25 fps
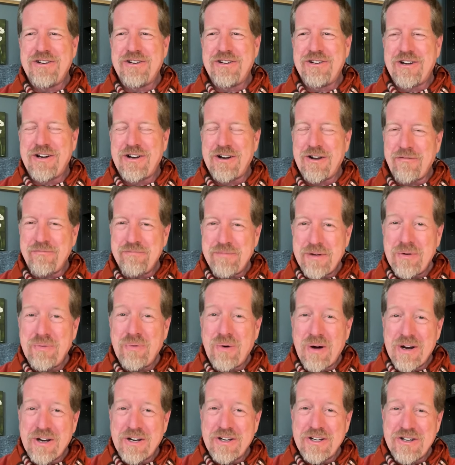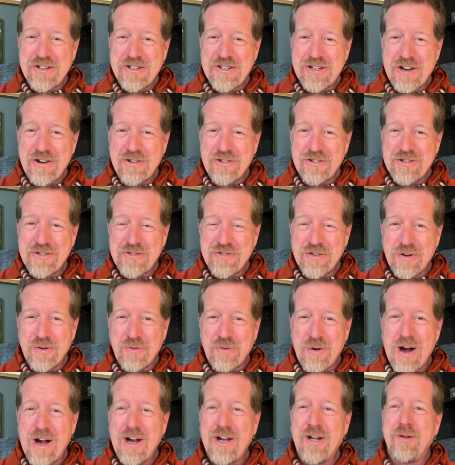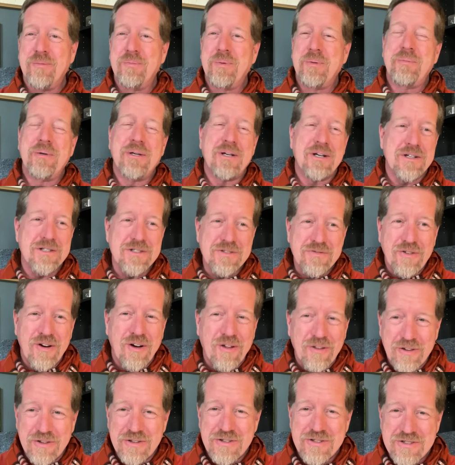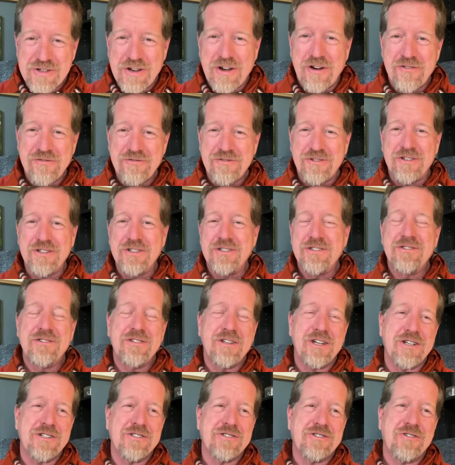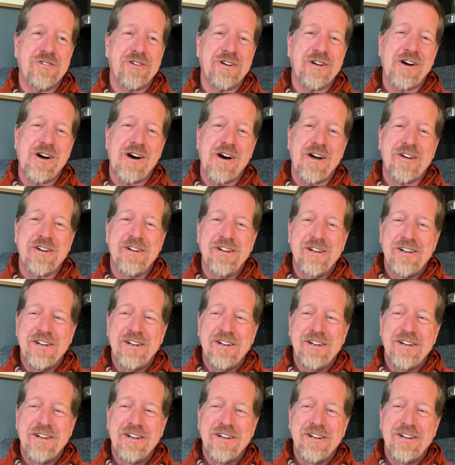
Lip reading: And I've been wanting to share this for a while, but because of all the stuff and things going on,